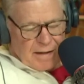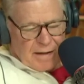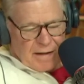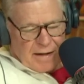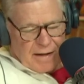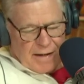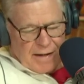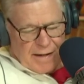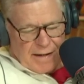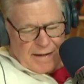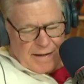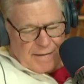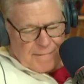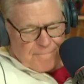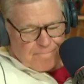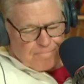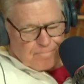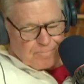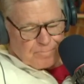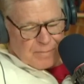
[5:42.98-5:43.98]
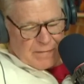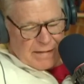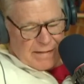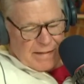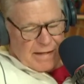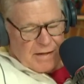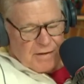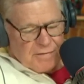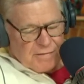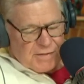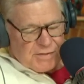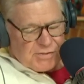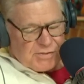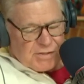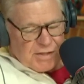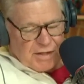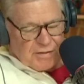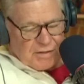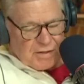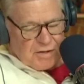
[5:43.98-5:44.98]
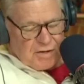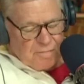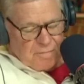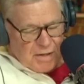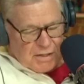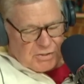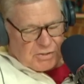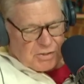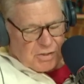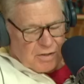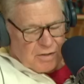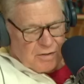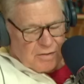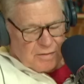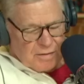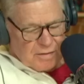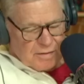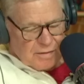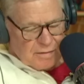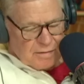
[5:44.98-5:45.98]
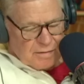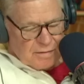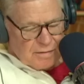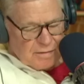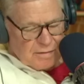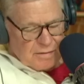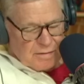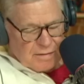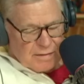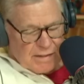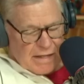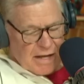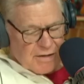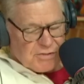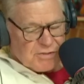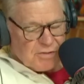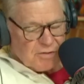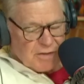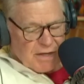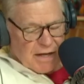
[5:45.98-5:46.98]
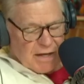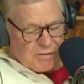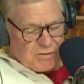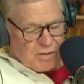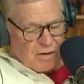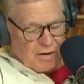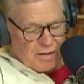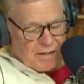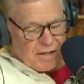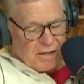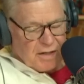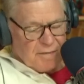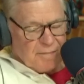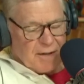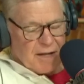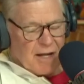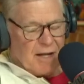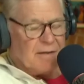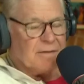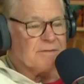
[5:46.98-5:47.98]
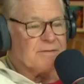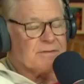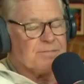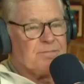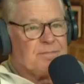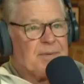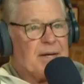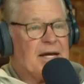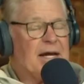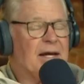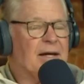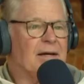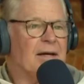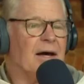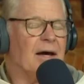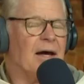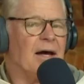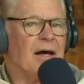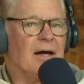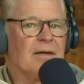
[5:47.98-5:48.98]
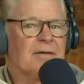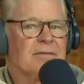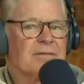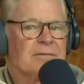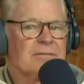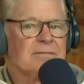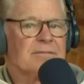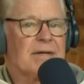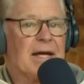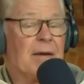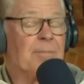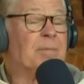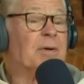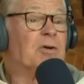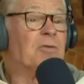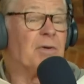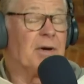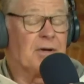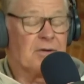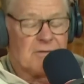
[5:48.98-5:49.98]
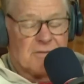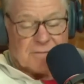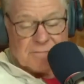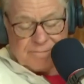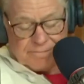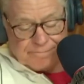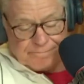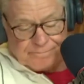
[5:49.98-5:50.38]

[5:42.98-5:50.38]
Um, here is uh, the commissioner yesterday talking about being uh, hypocritical.